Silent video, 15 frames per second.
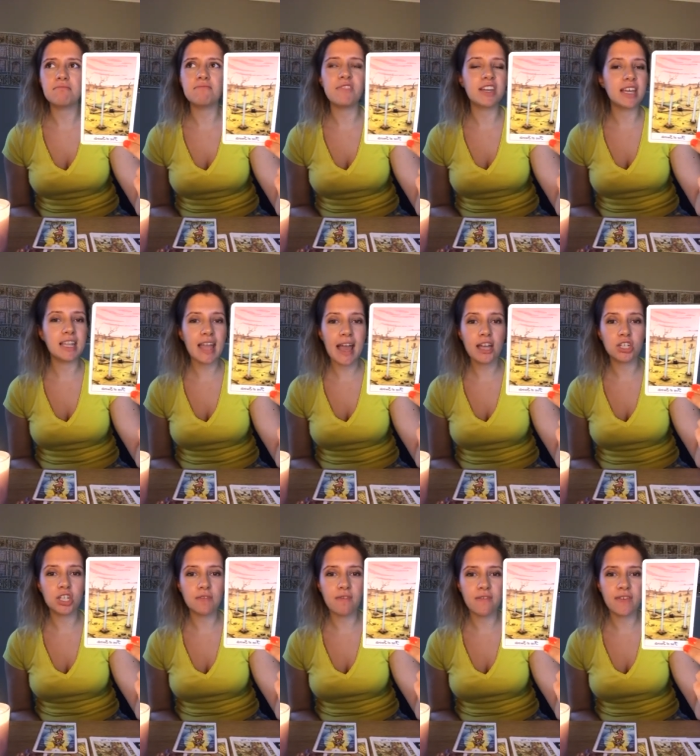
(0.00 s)
the
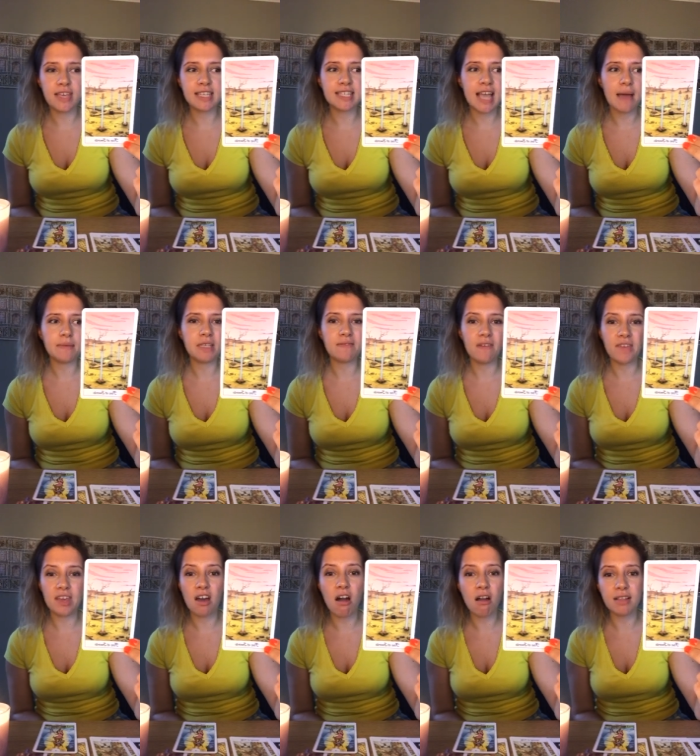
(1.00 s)
connection they've accepted that
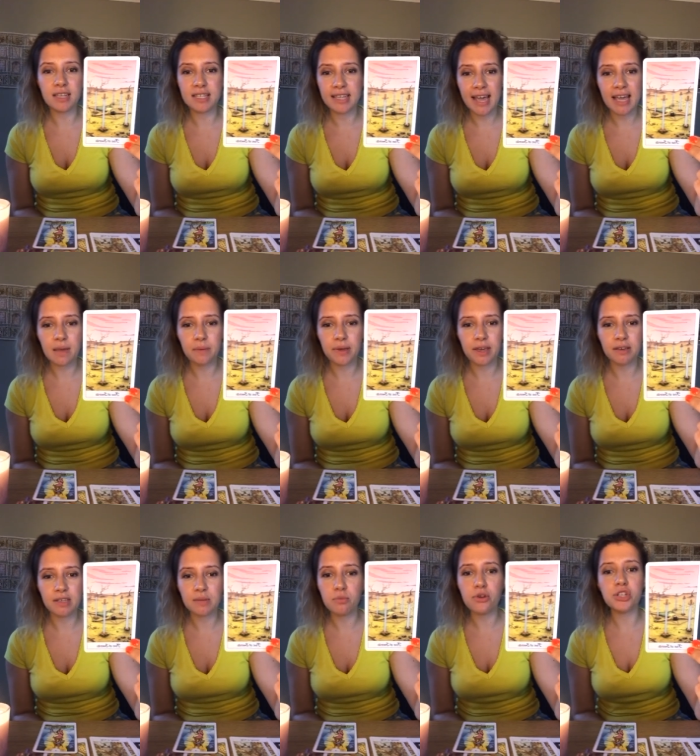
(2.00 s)
they can't escape
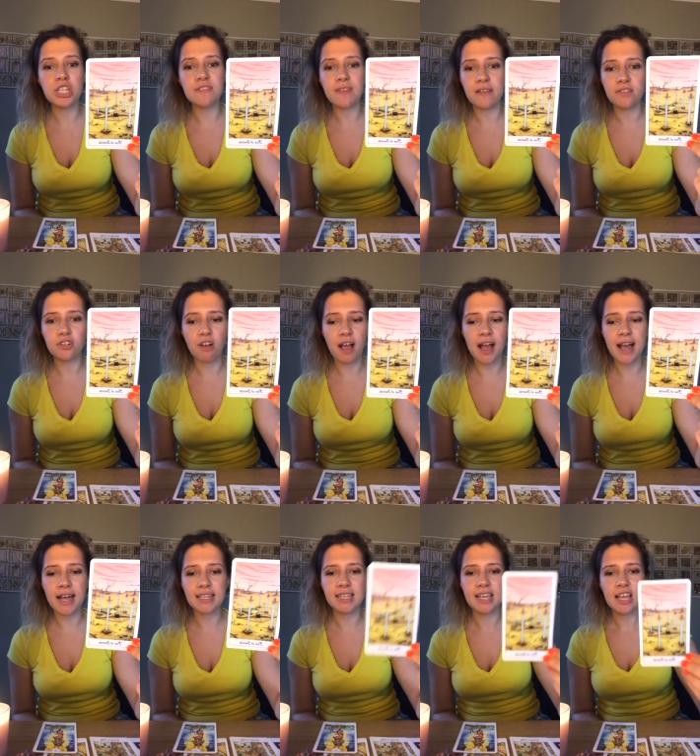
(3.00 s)
you as much as they've
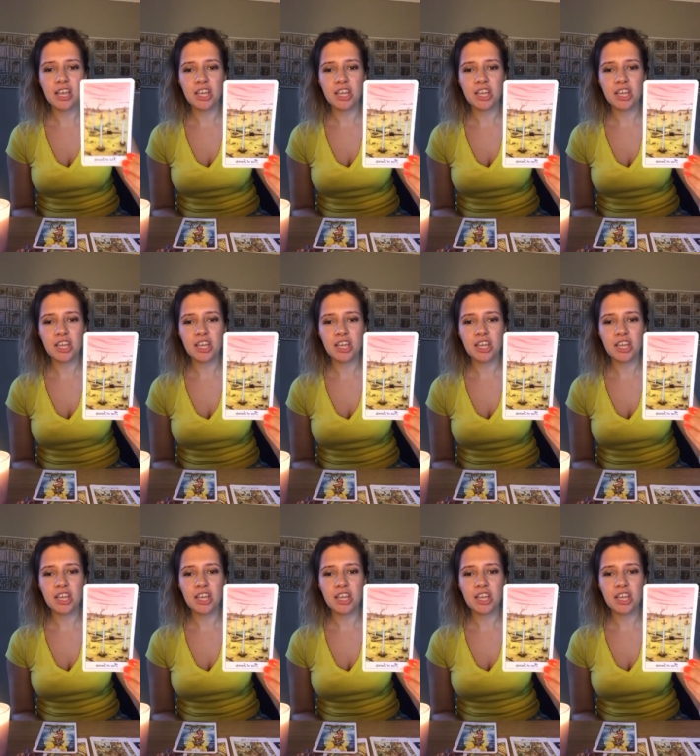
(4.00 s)
tried